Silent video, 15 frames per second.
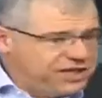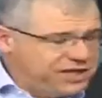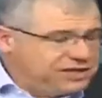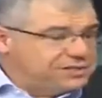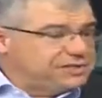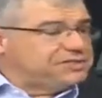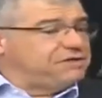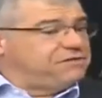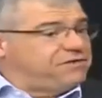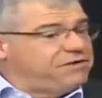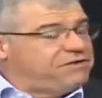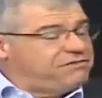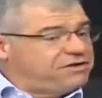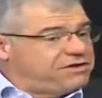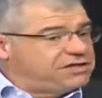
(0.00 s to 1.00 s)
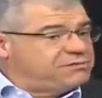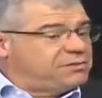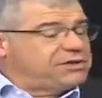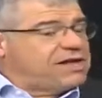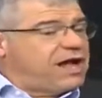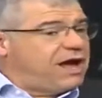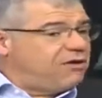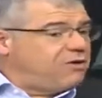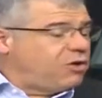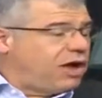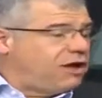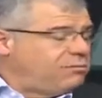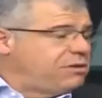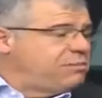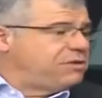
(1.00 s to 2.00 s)
genius. It's a very, very smart. Now,
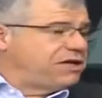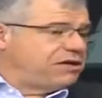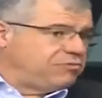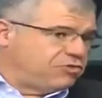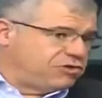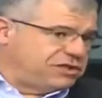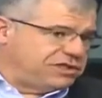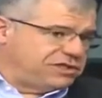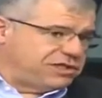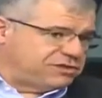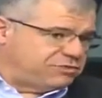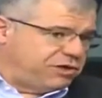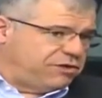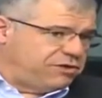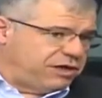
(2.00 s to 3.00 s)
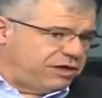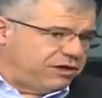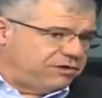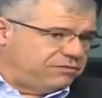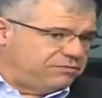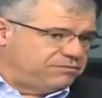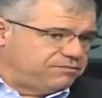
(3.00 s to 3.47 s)
how do people get more details? Where do they go?